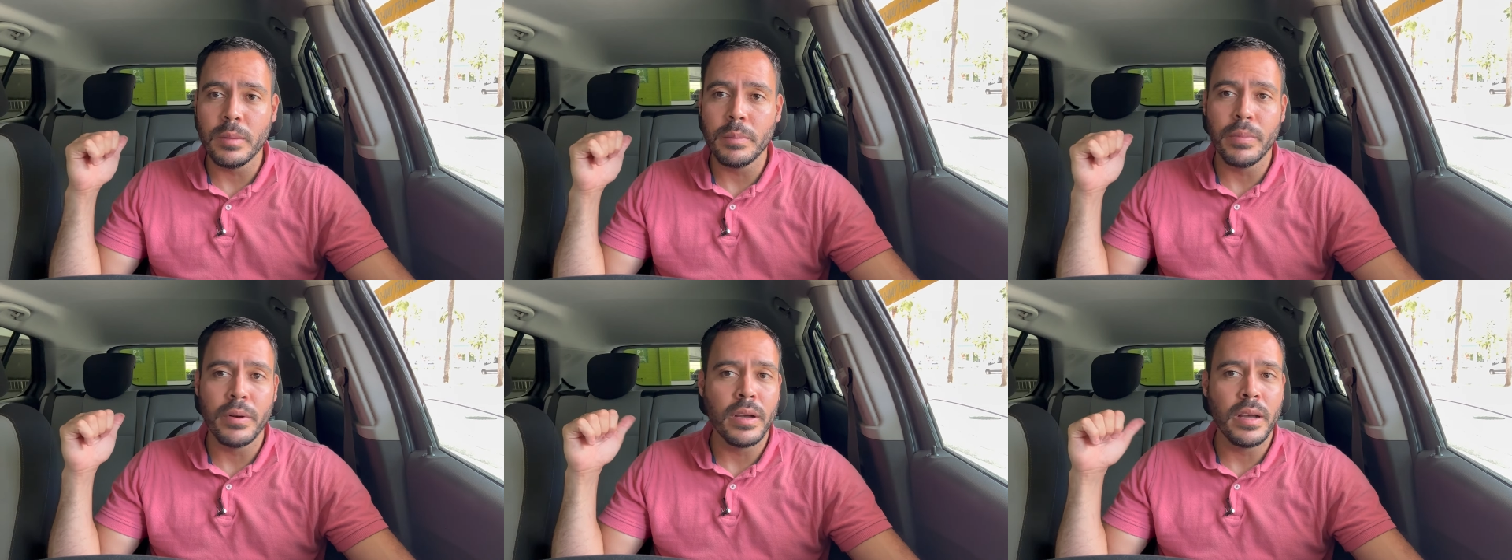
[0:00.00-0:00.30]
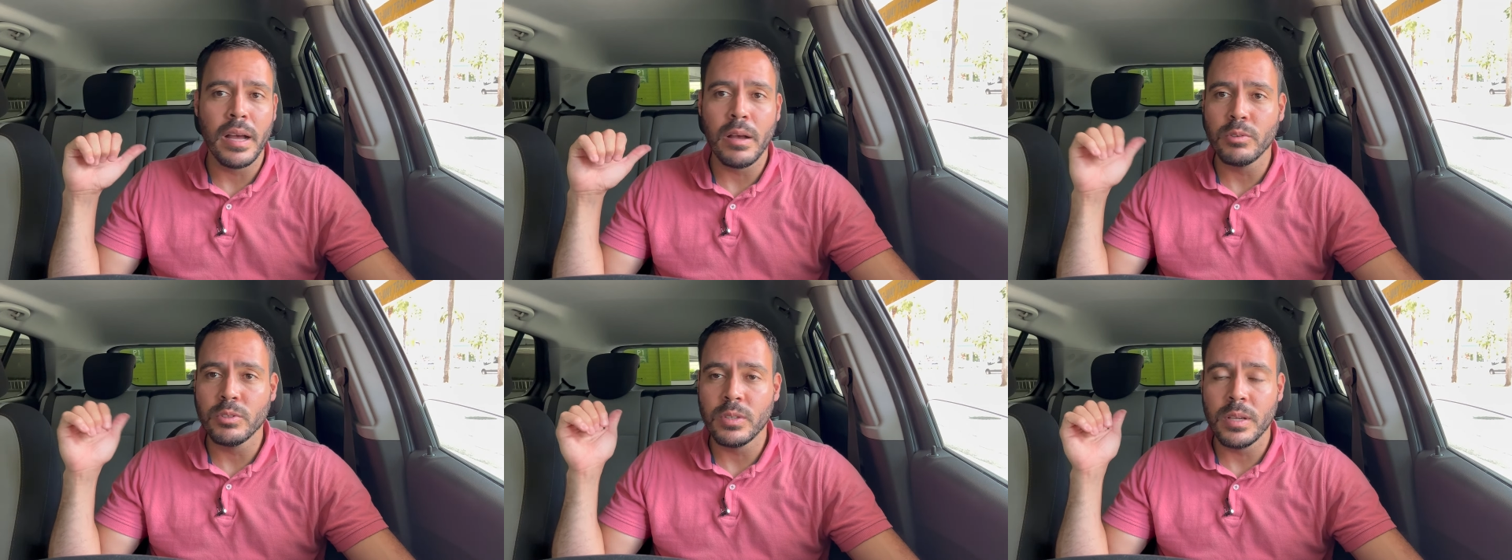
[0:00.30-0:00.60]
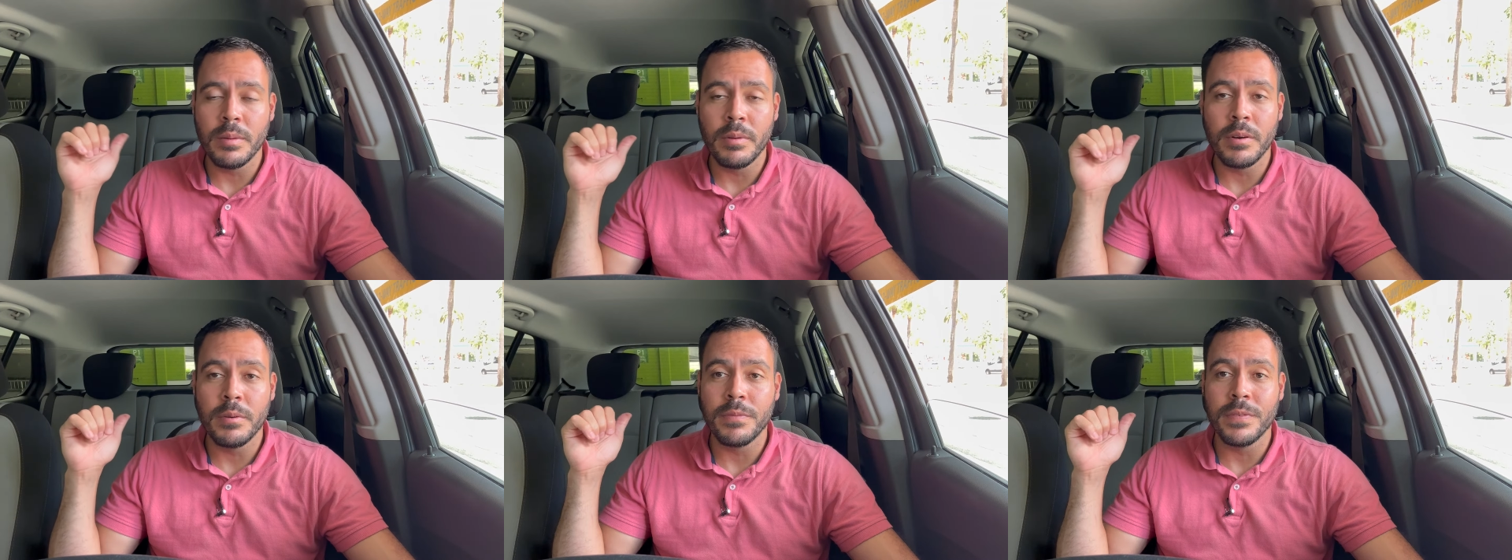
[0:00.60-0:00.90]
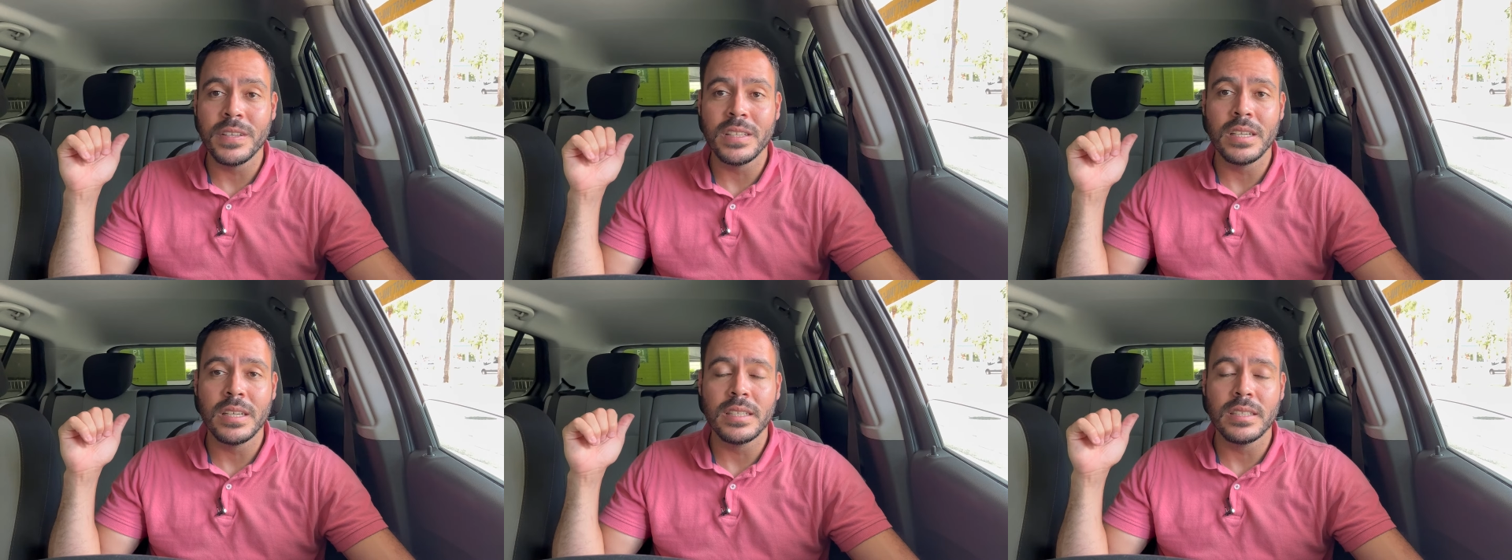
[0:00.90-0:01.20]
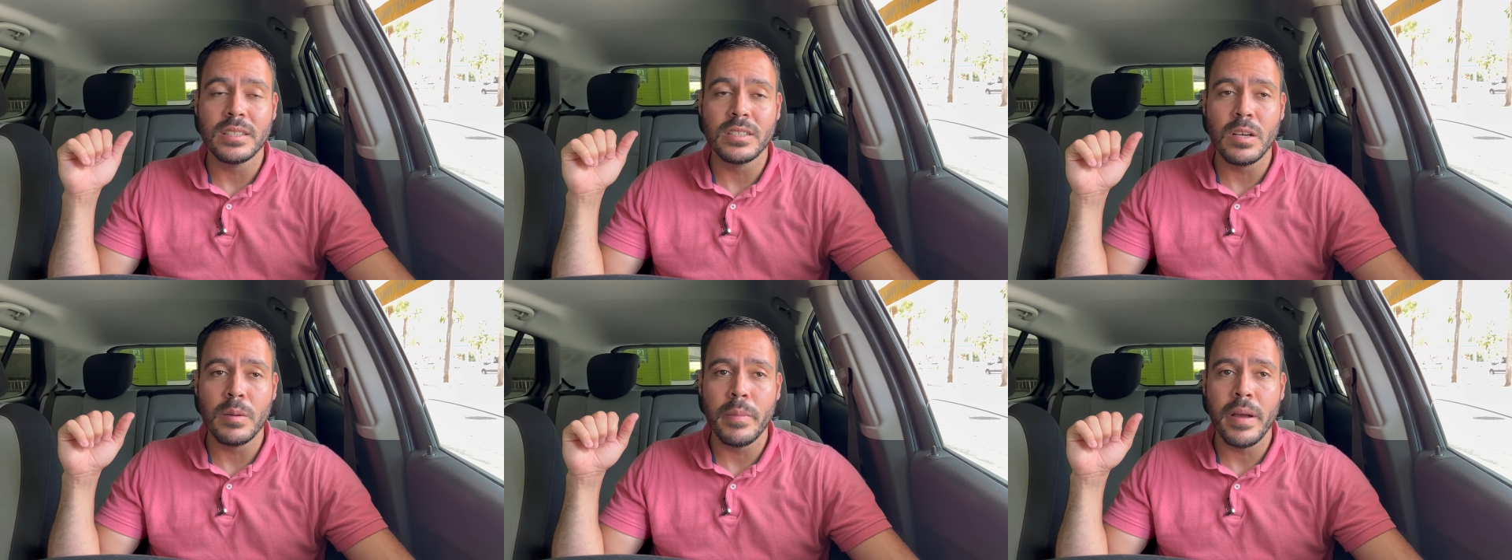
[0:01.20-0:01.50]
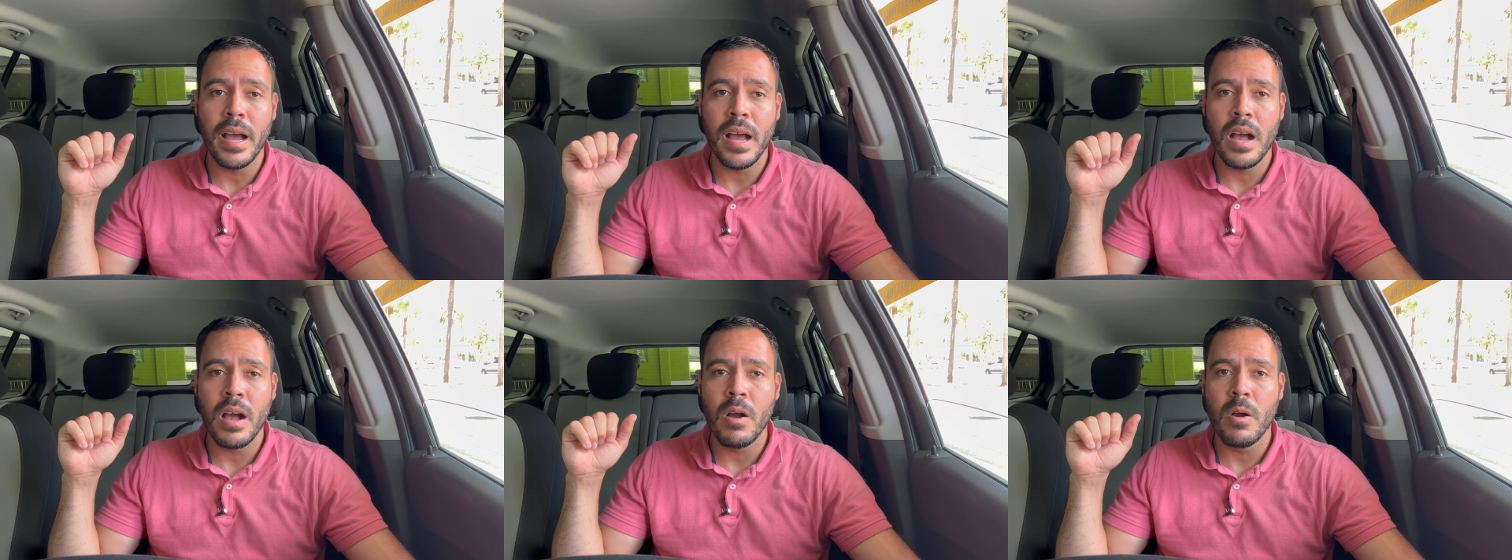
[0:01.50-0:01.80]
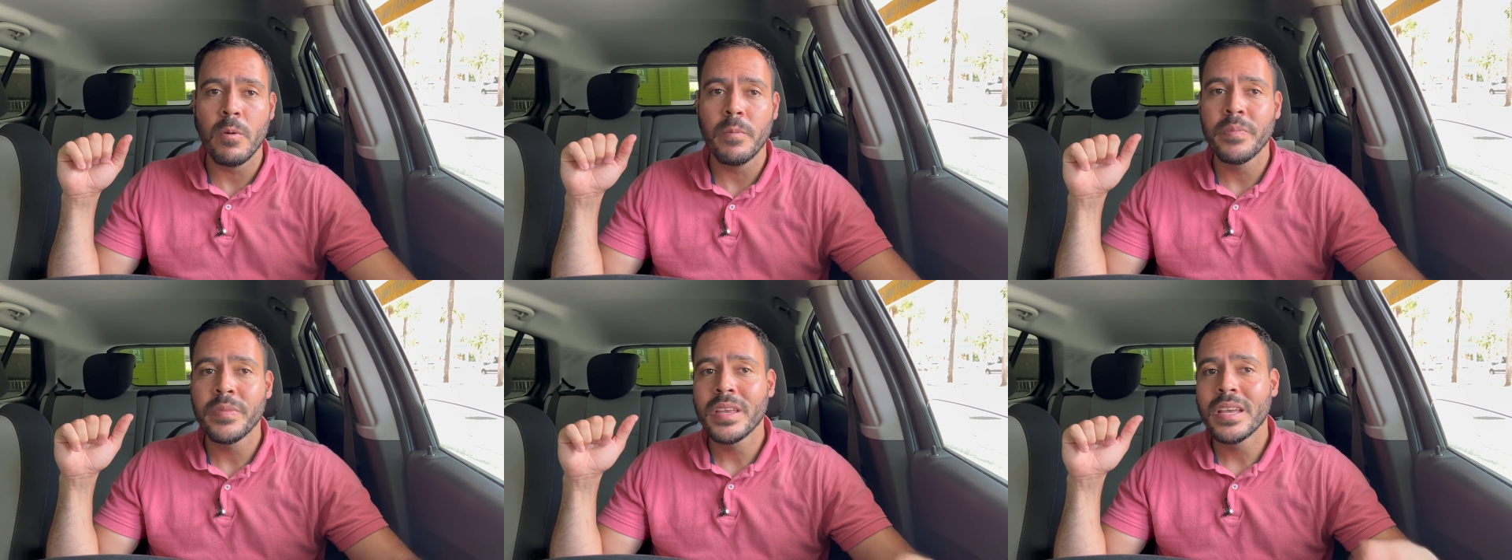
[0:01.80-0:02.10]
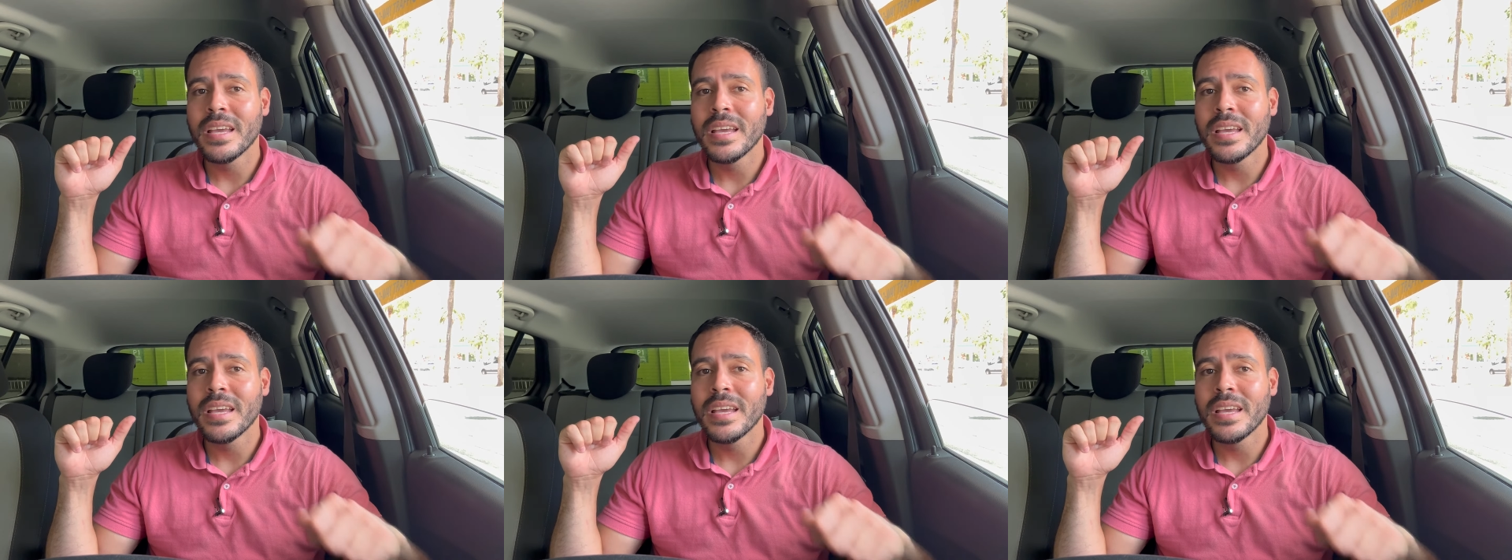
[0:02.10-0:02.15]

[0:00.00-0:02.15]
but I was able to fit it somehow.